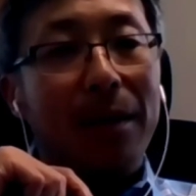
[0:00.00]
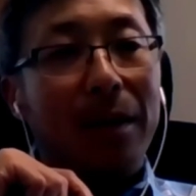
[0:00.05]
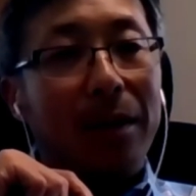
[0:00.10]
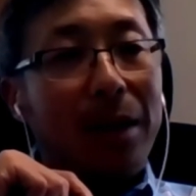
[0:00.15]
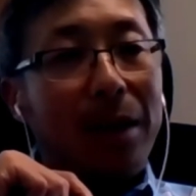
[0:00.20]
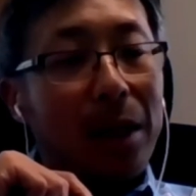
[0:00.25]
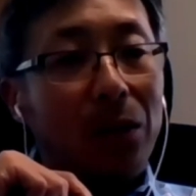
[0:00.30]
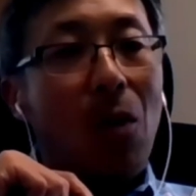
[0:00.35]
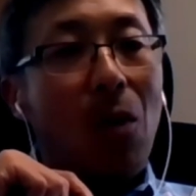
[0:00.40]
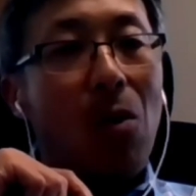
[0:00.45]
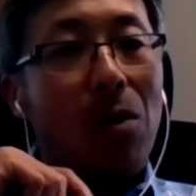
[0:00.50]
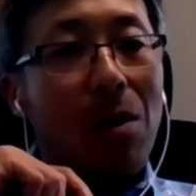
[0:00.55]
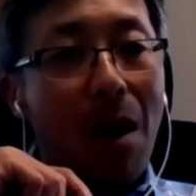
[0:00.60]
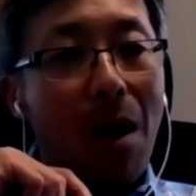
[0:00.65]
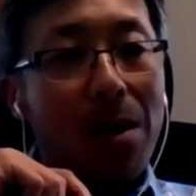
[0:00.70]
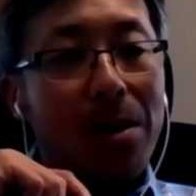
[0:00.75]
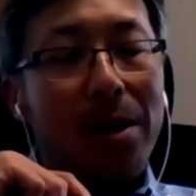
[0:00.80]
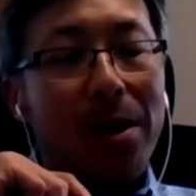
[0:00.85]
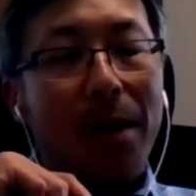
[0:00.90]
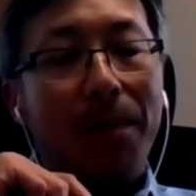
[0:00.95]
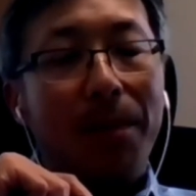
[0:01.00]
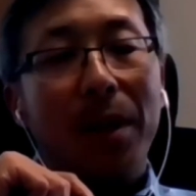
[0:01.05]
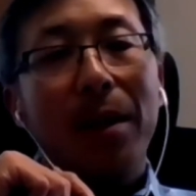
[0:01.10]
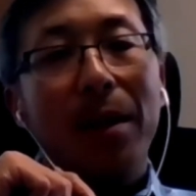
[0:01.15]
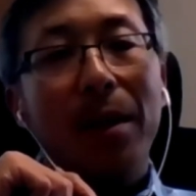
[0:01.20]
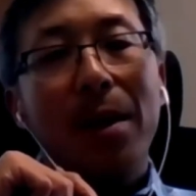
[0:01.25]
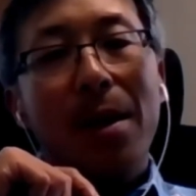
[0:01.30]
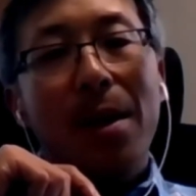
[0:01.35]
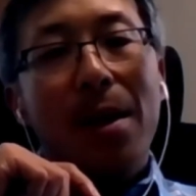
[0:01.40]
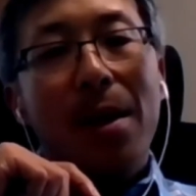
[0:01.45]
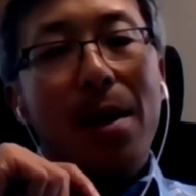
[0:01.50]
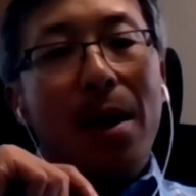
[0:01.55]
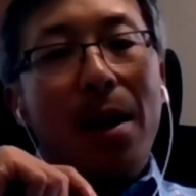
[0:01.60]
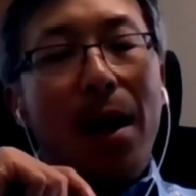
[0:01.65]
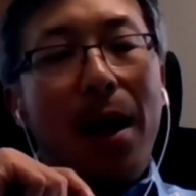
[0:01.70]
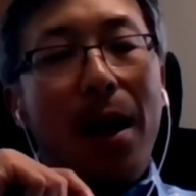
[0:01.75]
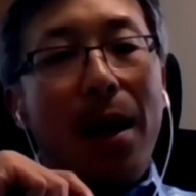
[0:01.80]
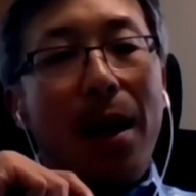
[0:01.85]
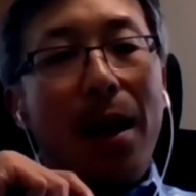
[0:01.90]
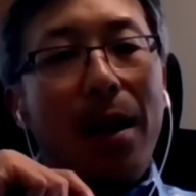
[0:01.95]
That's the whole concept.
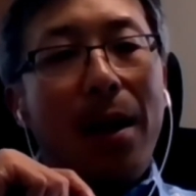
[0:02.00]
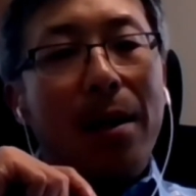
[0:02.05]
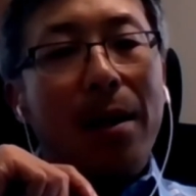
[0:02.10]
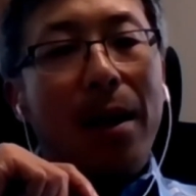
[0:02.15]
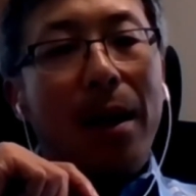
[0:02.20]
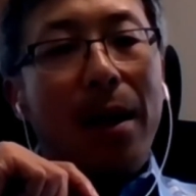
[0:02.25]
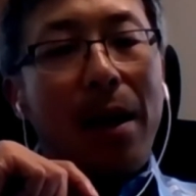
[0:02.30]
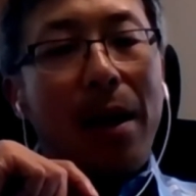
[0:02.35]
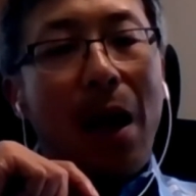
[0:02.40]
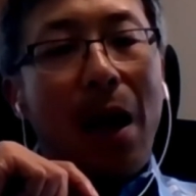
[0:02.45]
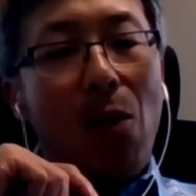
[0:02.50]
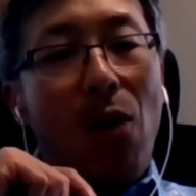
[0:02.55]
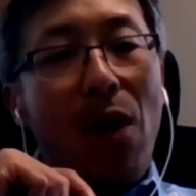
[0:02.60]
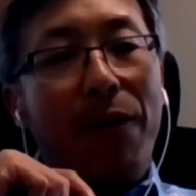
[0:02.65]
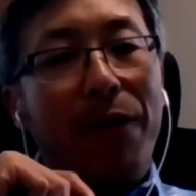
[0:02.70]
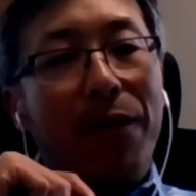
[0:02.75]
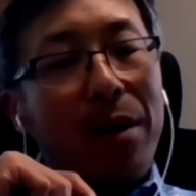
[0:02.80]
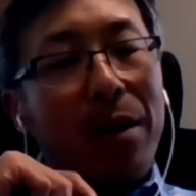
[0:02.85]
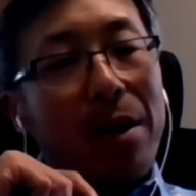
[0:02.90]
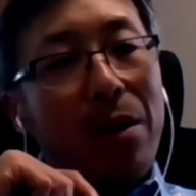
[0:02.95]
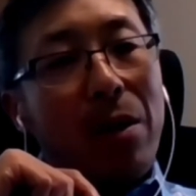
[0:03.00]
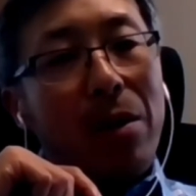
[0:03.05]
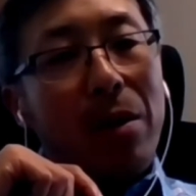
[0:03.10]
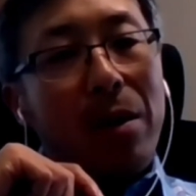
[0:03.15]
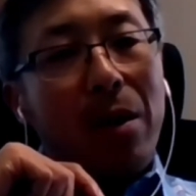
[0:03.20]
And however,